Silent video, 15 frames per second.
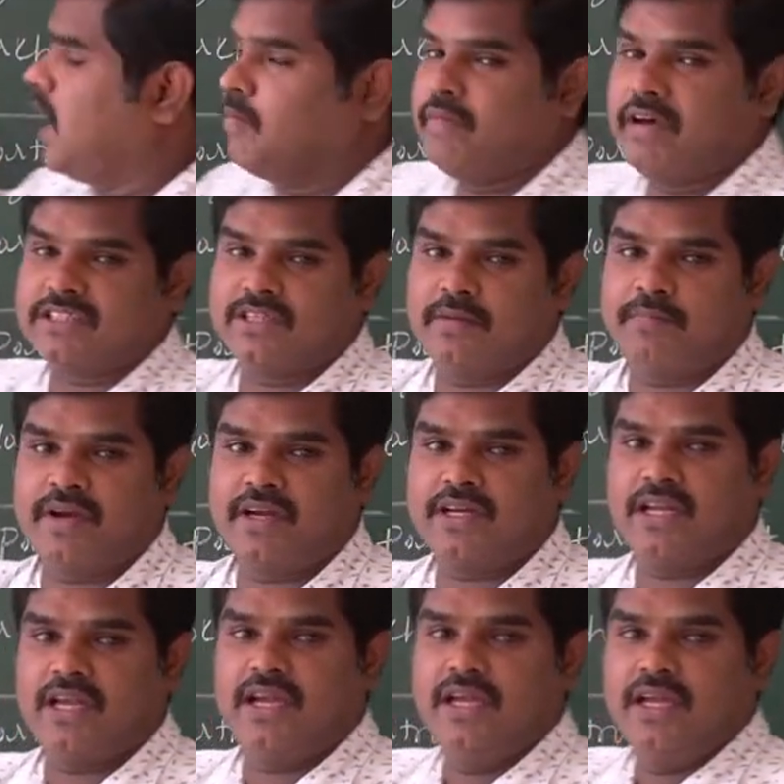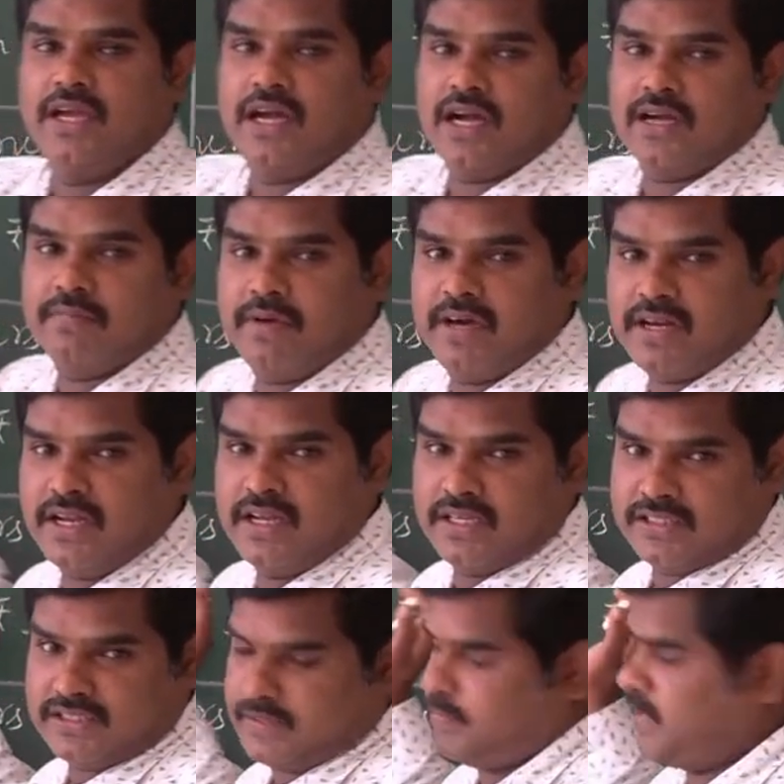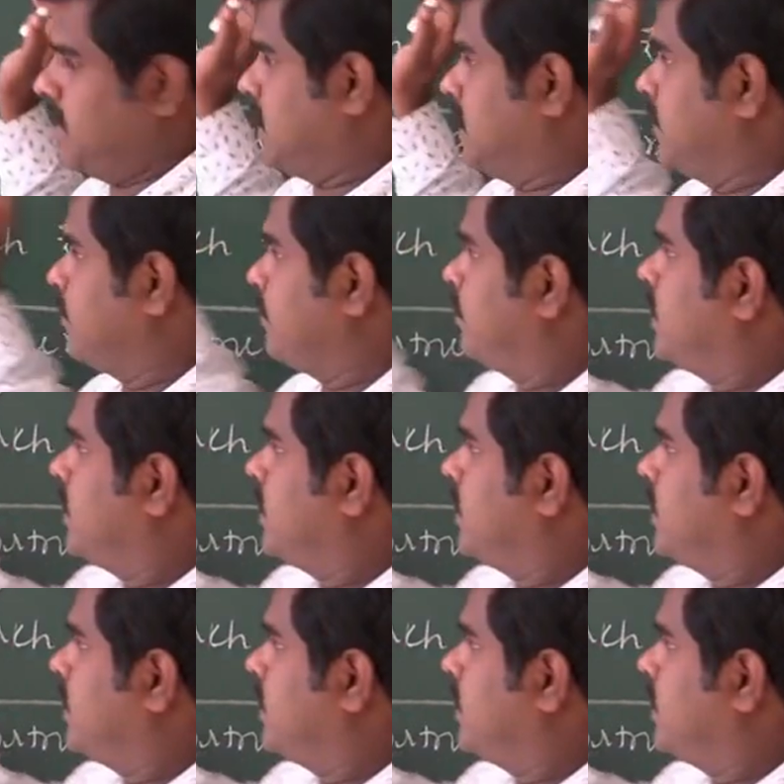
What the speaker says: Amar separately, Akbar separately.